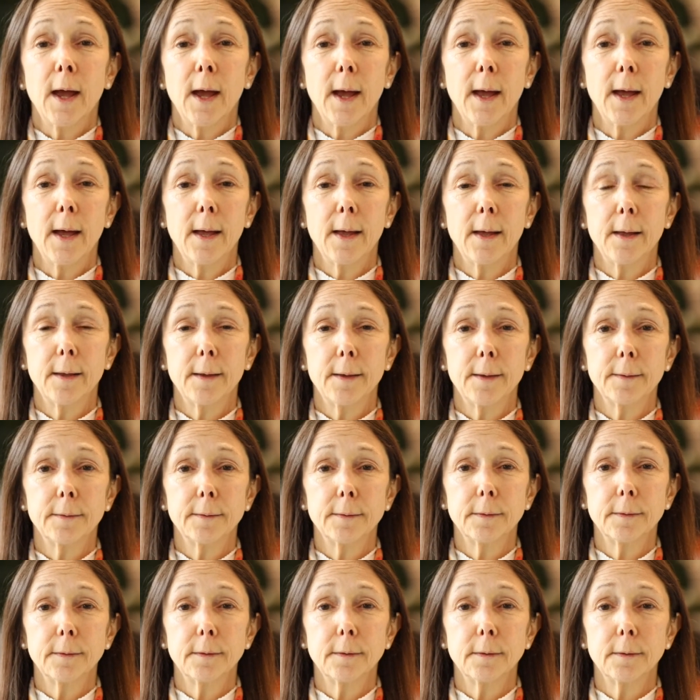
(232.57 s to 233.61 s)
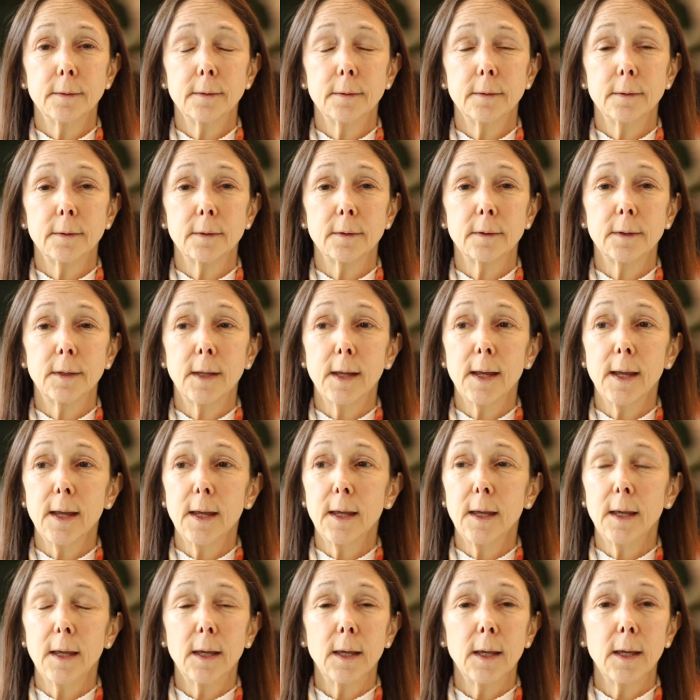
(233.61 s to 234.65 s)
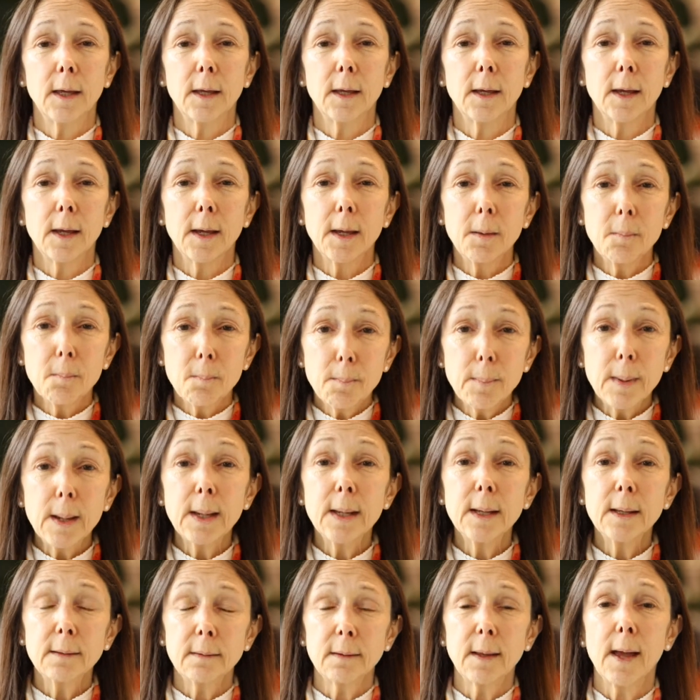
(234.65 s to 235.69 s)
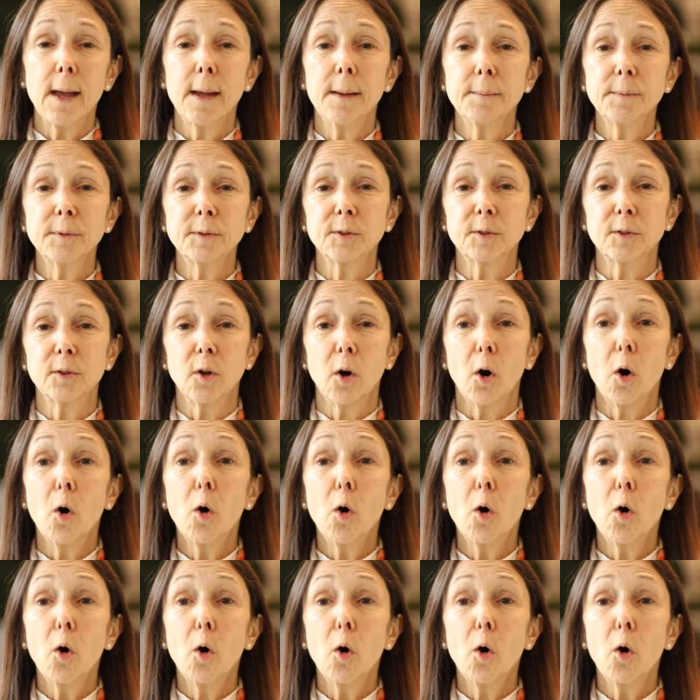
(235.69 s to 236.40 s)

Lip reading: and in many times